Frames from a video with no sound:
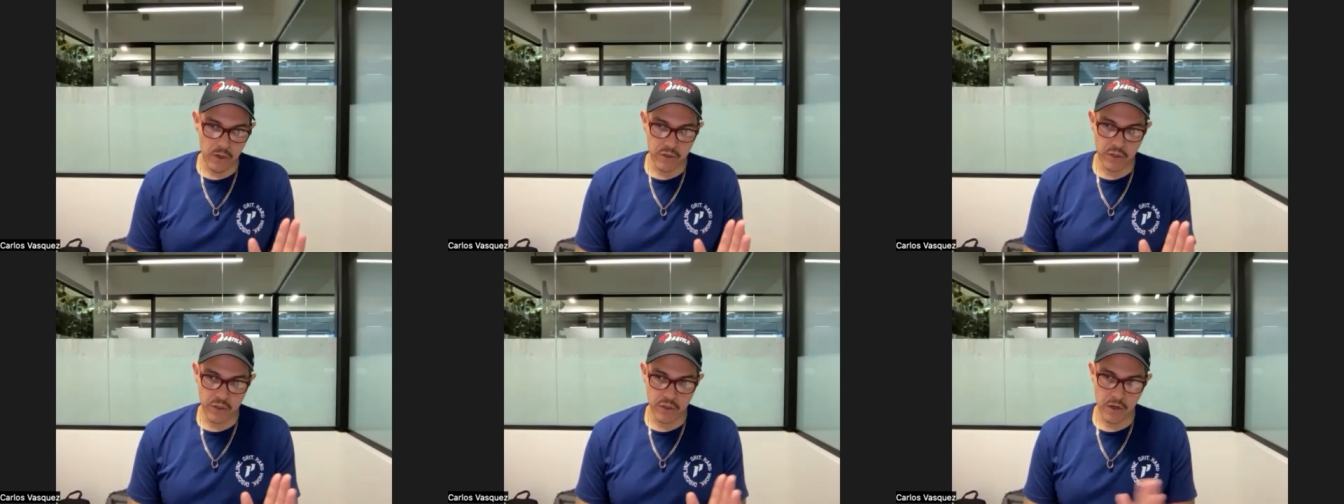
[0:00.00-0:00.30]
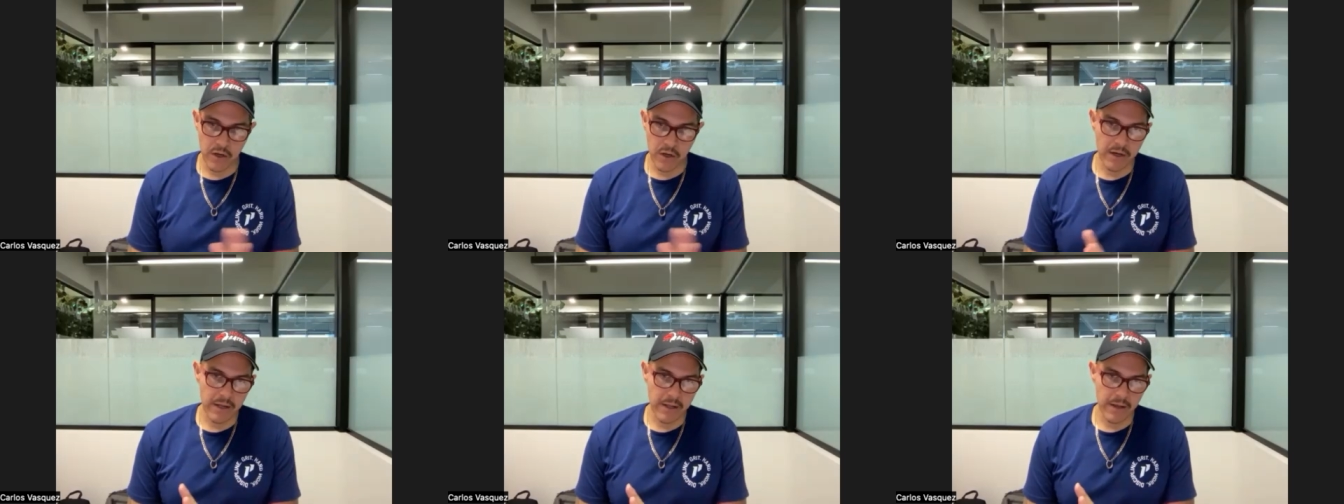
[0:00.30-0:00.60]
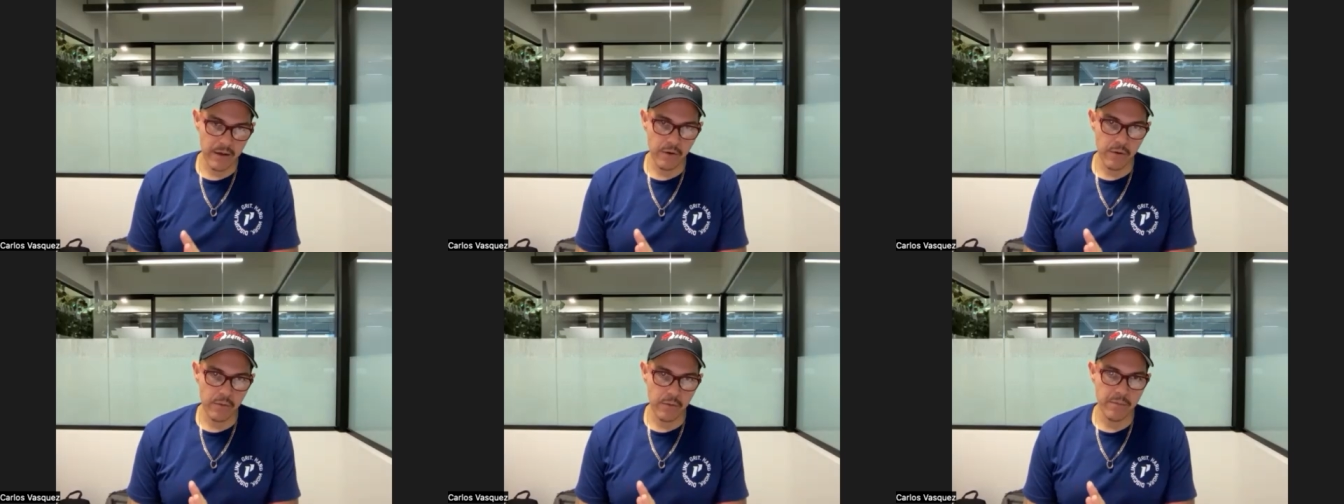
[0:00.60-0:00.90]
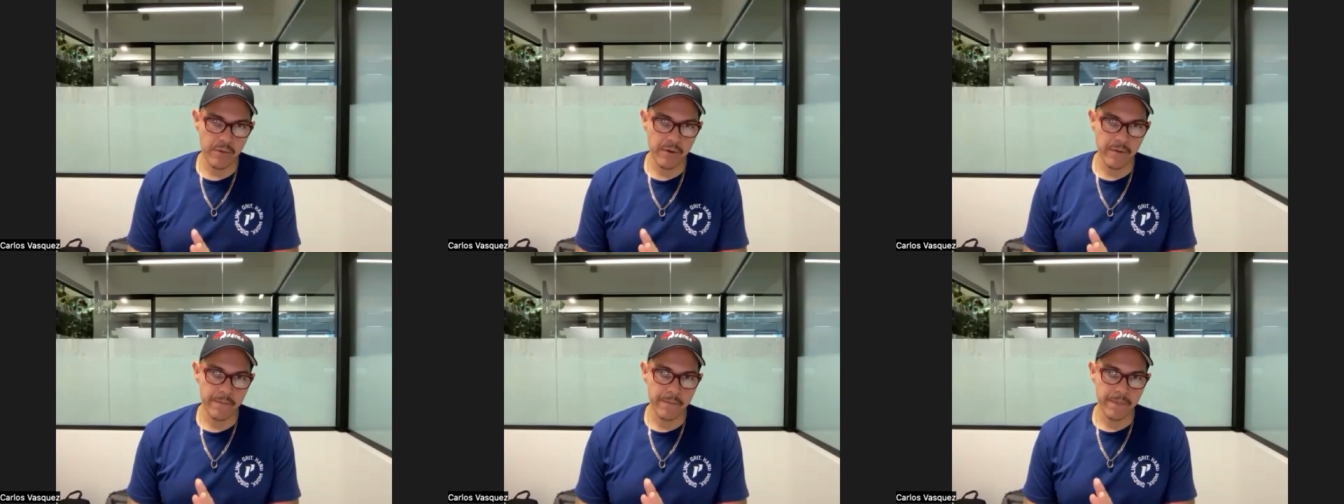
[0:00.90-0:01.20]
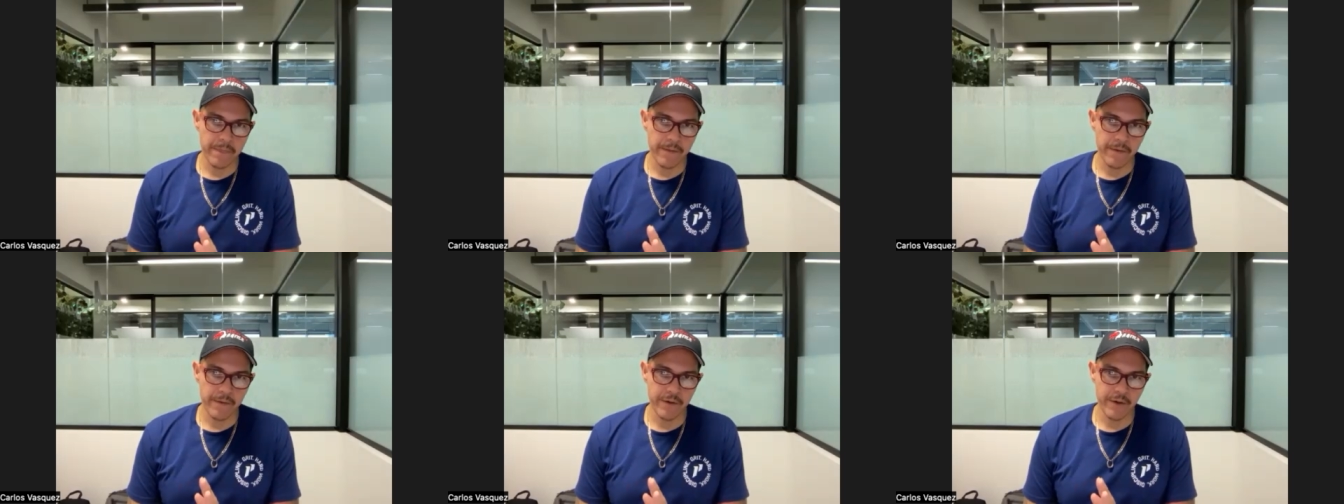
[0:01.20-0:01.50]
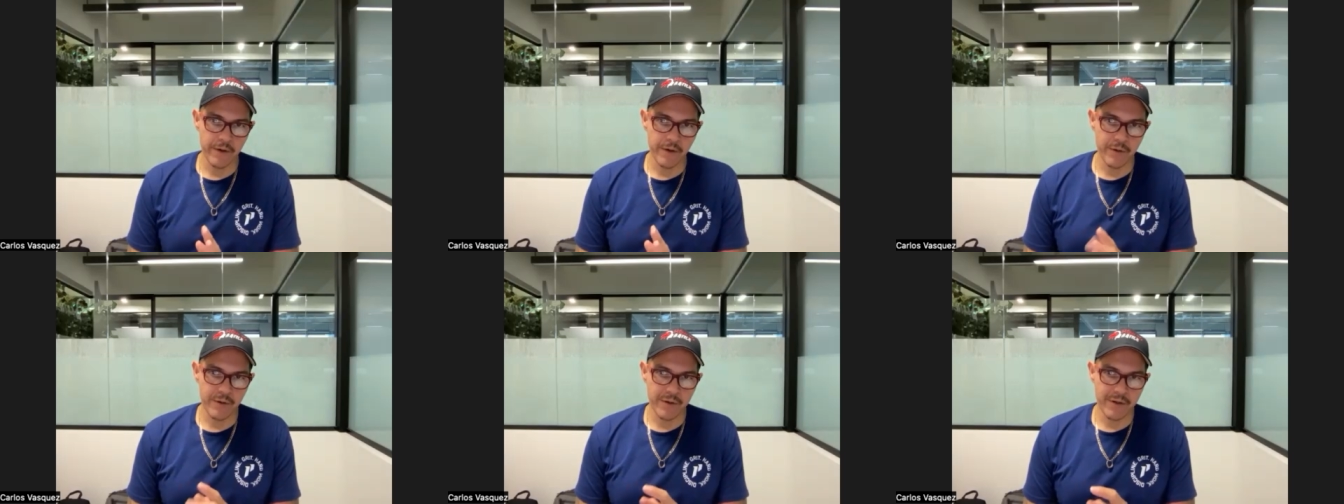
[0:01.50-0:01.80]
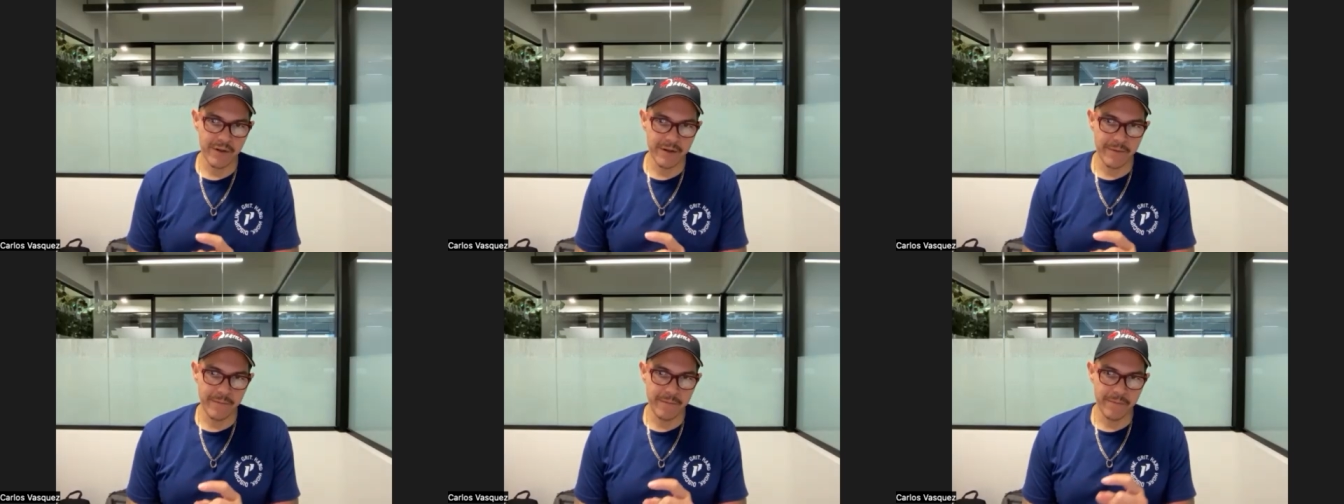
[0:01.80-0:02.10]
sought help, you know,
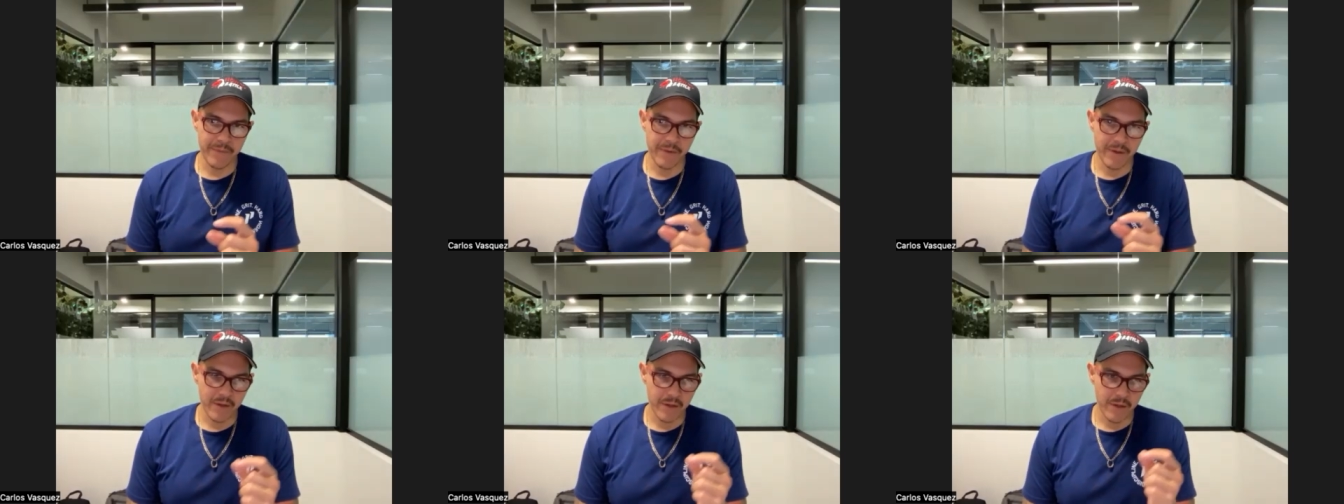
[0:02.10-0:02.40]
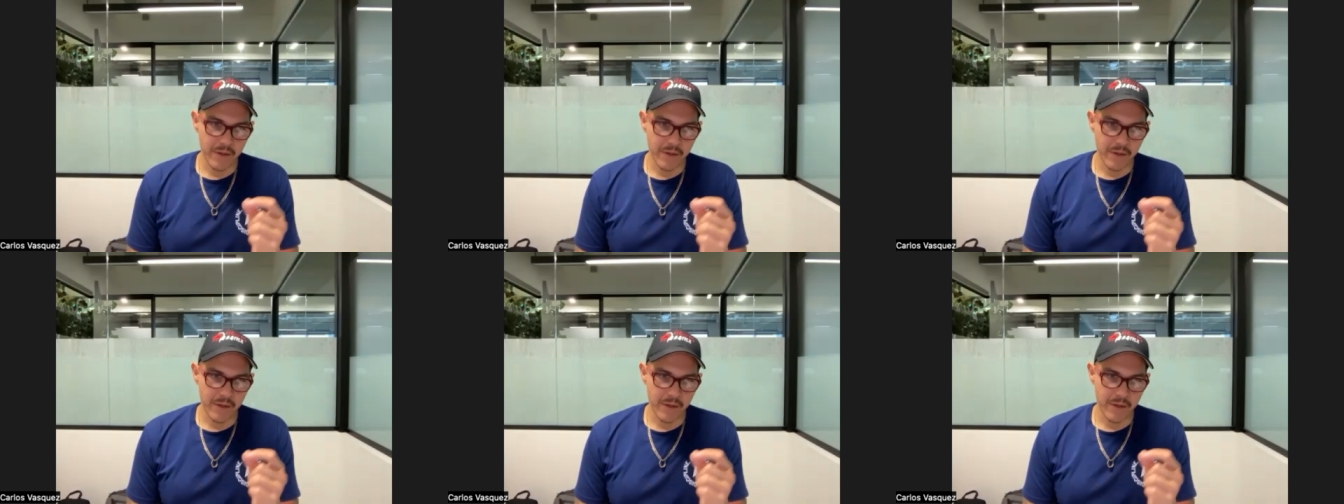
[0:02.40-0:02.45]
um,